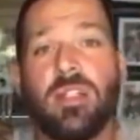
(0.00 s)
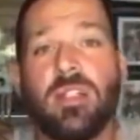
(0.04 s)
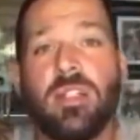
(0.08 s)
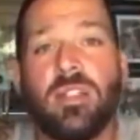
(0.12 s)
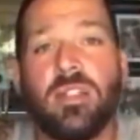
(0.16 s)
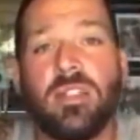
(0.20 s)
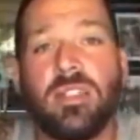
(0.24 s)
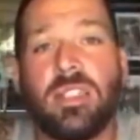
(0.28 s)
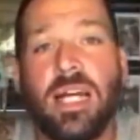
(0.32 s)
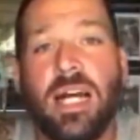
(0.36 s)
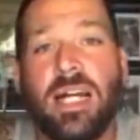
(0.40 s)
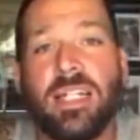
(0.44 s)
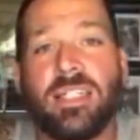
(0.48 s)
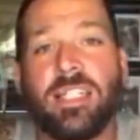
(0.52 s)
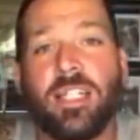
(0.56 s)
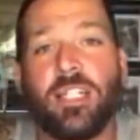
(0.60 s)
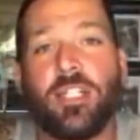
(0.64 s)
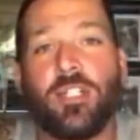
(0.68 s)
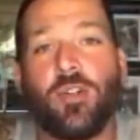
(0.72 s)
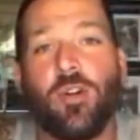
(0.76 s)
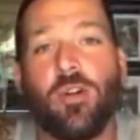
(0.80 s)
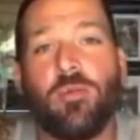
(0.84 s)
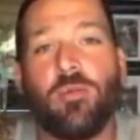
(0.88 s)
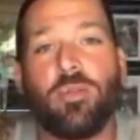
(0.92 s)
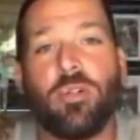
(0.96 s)
Todd said,
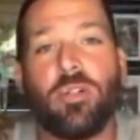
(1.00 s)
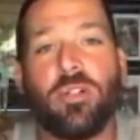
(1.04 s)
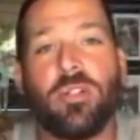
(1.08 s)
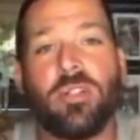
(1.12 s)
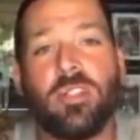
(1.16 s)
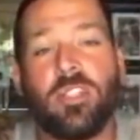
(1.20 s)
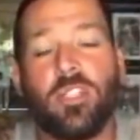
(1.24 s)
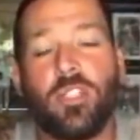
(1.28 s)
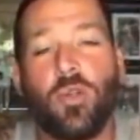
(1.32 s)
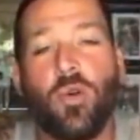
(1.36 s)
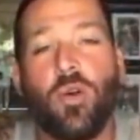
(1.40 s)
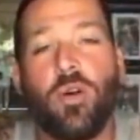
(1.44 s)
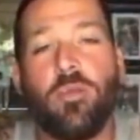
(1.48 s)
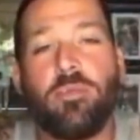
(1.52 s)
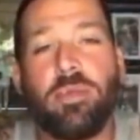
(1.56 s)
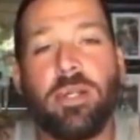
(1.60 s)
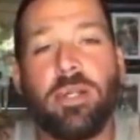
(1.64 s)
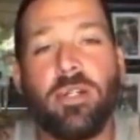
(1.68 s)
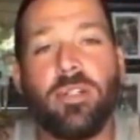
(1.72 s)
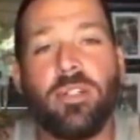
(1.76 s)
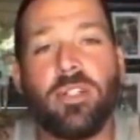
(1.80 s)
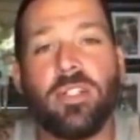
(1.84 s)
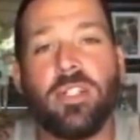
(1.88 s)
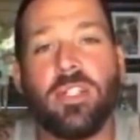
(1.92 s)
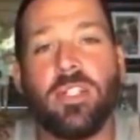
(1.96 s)
short beard
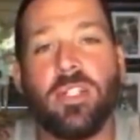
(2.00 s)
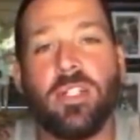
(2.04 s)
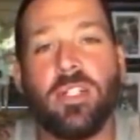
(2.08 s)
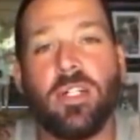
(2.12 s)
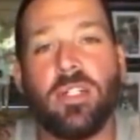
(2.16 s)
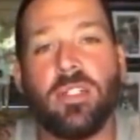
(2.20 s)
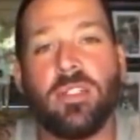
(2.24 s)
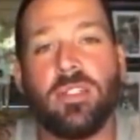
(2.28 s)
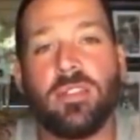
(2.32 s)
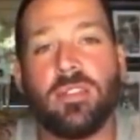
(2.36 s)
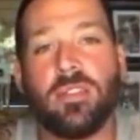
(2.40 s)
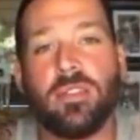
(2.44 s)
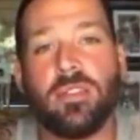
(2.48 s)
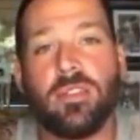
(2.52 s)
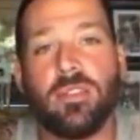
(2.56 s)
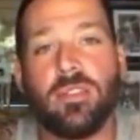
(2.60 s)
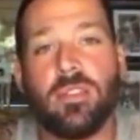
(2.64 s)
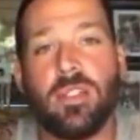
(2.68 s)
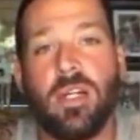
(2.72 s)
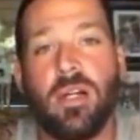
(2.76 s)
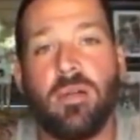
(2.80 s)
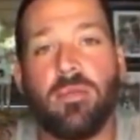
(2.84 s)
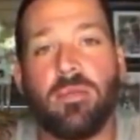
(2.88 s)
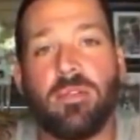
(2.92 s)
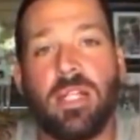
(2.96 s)
looking good.
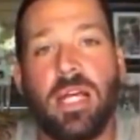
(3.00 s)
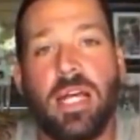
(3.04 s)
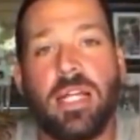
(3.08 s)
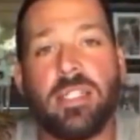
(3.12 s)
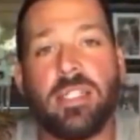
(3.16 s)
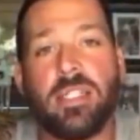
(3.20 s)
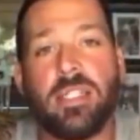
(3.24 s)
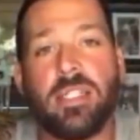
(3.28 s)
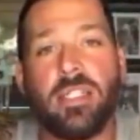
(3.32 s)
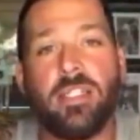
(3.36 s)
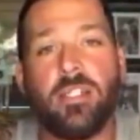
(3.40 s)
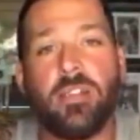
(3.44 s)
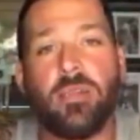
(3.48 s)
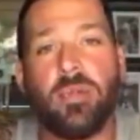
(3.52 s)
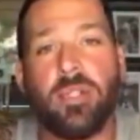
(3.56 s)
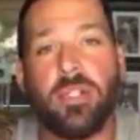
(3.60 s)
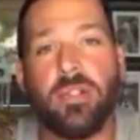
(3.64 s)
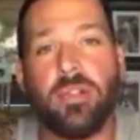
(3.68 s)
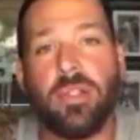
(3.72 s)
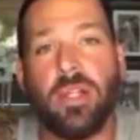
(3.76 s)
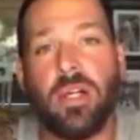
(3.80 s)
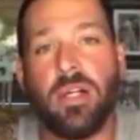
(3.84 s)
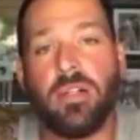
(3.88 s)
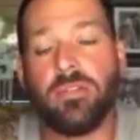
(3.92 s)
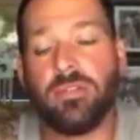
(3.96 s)
I'm glad to see you doing what you
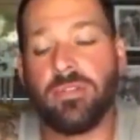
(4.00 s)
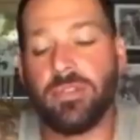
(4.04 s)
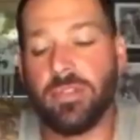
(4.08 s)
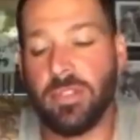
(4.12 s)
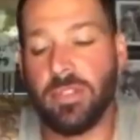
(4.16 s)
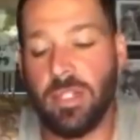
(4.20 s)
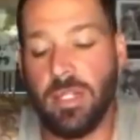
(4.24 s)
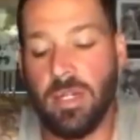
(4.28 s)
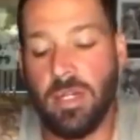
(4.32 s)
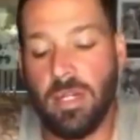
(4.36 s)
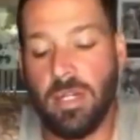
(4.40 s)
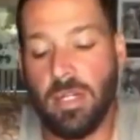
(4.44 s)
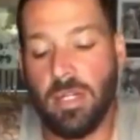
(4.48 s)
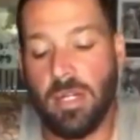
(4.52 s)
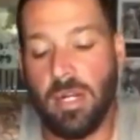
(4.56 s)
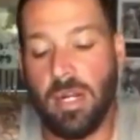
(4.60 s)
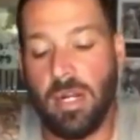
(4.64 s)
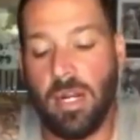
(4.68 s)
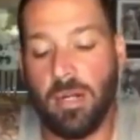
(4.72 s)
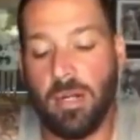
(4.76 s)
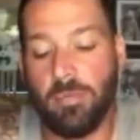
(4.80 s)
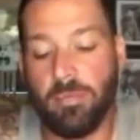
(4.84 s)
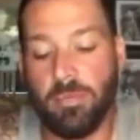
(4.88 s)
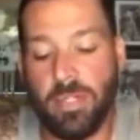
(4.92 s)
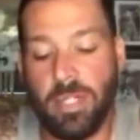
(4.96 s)
love.
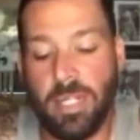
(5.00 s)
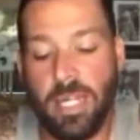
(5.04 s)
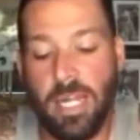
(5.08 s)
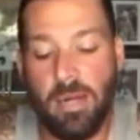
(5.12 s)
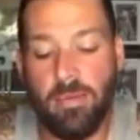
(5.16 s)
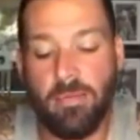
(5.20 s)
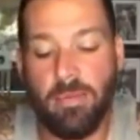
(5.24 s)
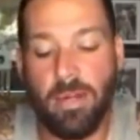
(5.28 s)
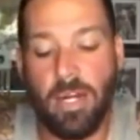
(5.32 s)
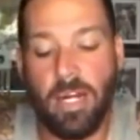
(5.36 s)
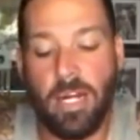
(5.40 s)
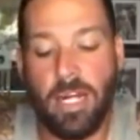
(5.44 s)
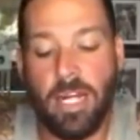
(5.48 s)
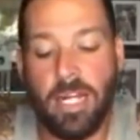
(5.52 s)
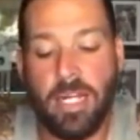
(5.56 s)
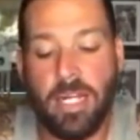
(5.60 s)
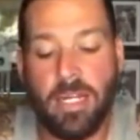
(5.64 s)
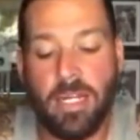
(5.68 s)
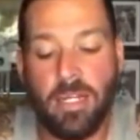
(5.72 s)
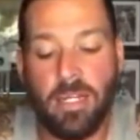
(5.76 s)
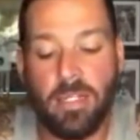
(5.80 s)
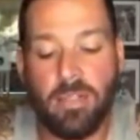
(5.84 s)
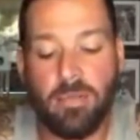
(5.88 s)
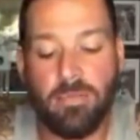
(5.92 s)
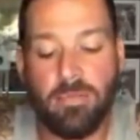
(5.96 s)
Yep, I
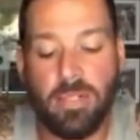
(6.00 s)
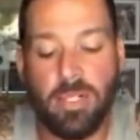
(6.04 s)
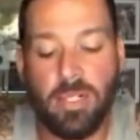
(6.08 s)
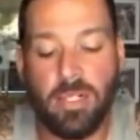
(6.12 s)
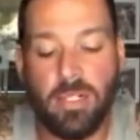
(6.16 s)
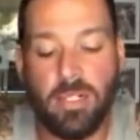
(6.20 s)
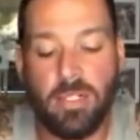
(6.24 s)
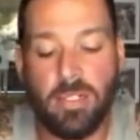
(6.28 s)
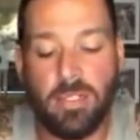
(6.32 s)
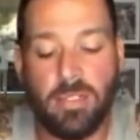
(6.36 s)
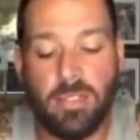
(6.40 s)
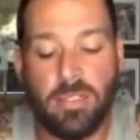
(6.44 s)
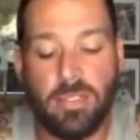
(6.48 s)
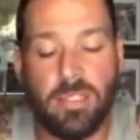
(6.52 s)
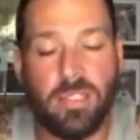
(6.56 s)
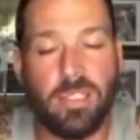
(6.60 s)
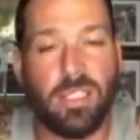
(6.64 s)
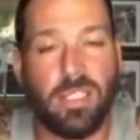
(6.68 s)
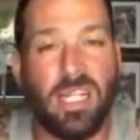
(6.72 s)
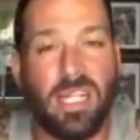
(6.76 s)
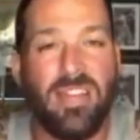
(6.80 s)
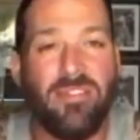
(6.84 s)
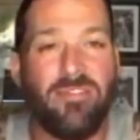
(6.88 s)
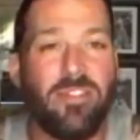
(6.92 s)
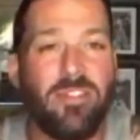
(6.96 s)
am.
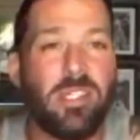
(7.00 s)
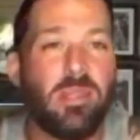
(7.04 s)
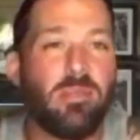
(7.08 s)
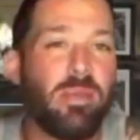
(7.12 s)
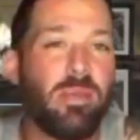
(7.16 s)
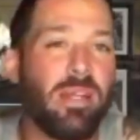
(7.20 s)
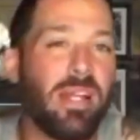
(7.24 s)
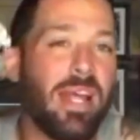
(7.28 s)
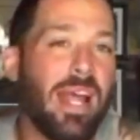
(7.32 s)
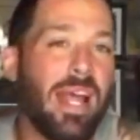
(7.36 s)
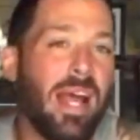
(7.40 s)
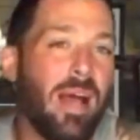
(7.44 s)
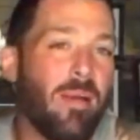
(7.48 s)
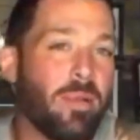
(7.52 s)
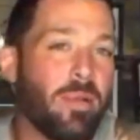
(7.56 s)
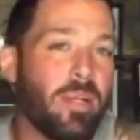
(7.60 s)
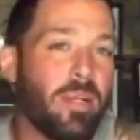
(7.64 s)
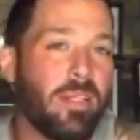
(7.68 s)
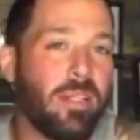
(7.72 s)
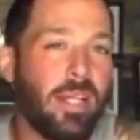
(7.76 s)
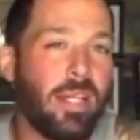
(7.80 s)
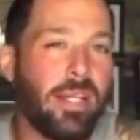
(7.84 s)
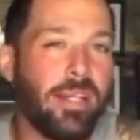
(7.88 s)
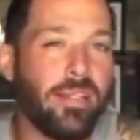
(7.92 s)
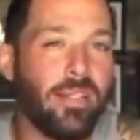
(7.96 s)
Life has been happening
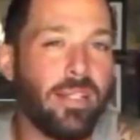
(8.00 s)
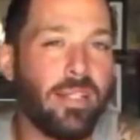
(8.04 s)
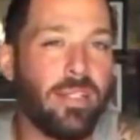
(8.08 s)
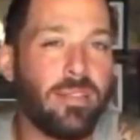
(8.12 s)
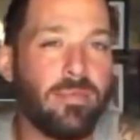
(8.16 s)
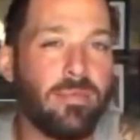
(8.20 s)
lately.